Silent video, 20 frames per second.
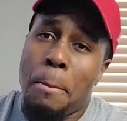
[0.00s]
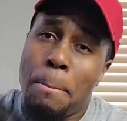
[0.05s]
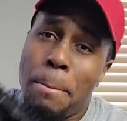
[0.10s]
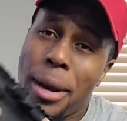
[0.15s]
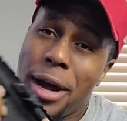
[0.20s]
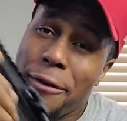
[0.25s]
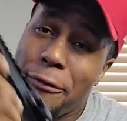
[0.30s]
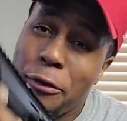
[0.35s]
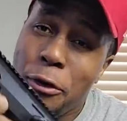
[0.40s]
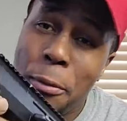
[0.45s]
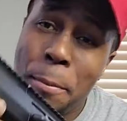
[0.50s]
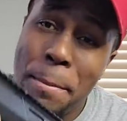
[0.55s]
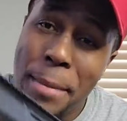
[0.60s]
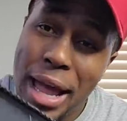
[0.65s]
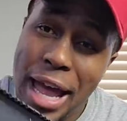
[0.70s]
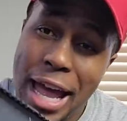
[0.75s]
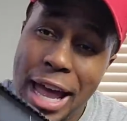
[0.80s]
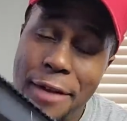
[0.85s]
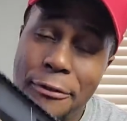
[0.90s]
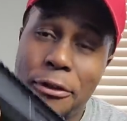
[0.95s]
But for
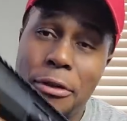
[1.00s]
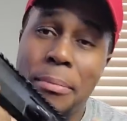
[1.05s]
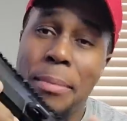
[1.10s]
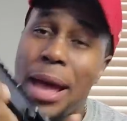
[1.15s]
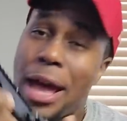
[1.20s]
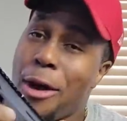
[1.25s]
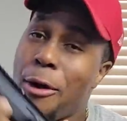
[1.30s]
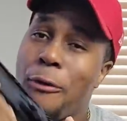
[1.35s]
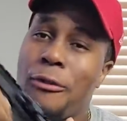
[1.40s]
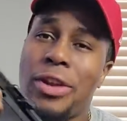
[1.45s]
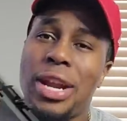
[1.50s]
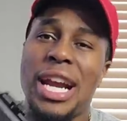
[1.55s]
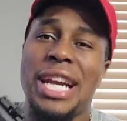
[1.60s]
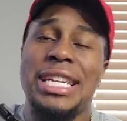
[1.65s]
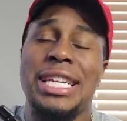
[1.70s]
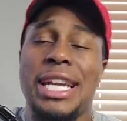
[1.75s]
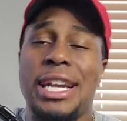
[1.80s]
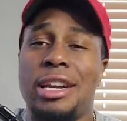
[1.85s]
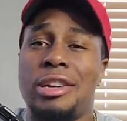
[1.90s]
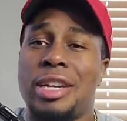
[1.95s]
Matt over there at
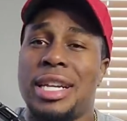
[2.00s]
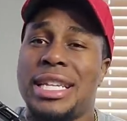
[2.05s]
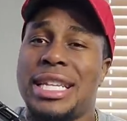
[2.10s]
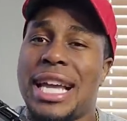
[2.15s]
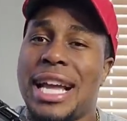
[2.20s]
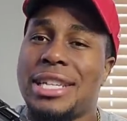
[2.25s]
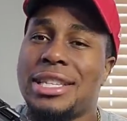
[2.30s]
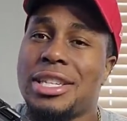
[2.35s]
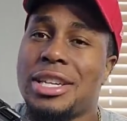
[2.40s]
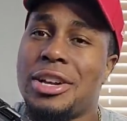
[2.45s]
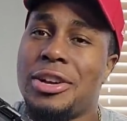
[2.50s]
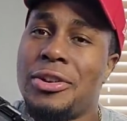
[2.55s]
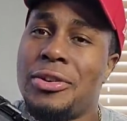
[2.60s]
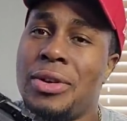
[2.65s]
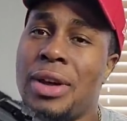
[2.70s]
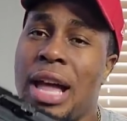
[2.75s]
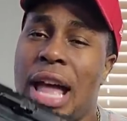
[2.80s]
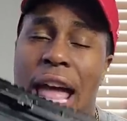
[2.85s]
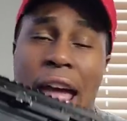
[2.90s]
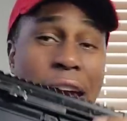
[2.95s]
DRD Tactical,
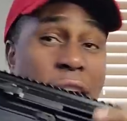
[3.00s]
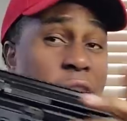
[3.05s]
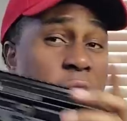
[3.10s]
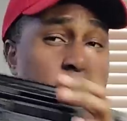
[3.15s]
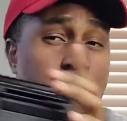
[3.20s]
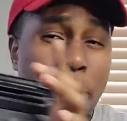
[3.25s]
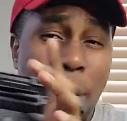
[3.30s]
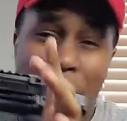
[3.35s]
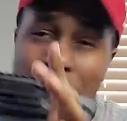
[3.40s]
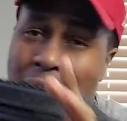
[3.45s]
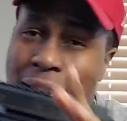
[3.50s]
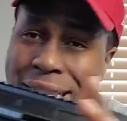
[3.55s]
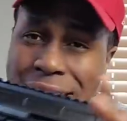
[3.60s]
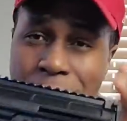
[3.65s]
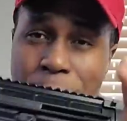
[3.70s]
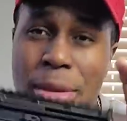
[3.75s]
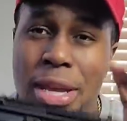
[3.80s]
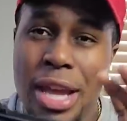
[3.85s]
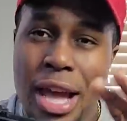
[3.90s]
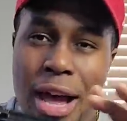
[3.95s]
and probably
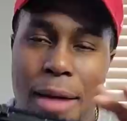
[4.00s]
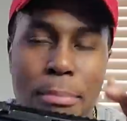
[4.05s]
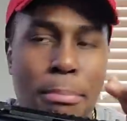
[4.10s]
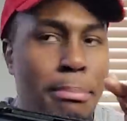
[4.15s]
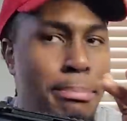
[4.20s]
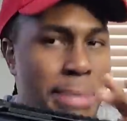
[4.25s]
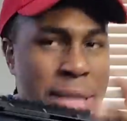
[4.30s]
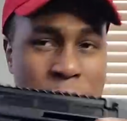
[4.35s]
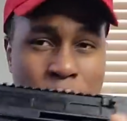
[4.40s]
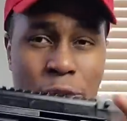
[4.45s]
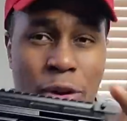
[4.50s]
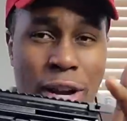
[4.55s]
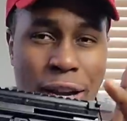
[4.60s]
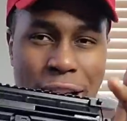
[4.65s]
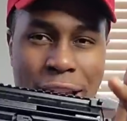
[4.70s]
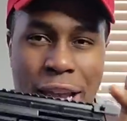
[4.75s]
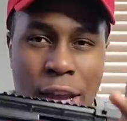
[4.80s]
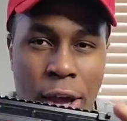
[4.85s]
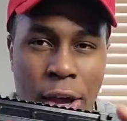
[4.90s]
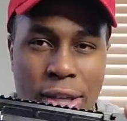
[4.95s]
some of y'all, majority
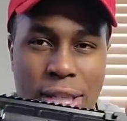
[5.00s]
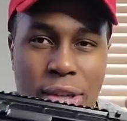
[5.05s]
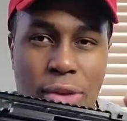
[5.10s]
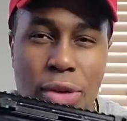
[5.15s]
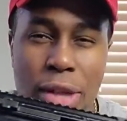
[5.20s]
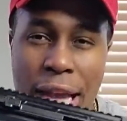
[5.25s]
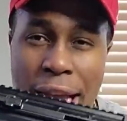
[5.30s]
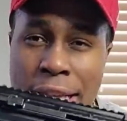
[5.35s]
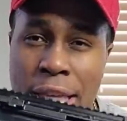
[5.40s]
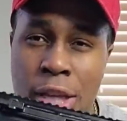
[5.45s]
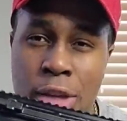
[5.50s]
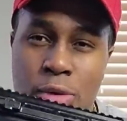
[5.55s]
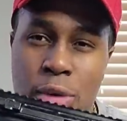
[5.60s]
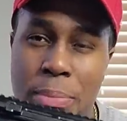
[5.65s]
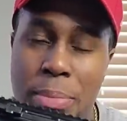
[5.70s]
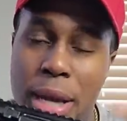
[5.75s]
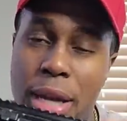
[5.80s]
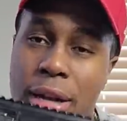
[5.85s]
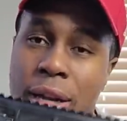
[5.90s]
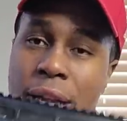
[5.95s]
of y'all is gonna like this one
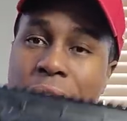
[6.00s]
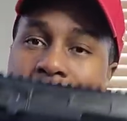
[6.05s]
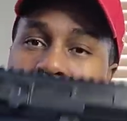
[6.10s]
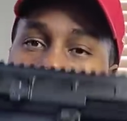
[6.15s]
better.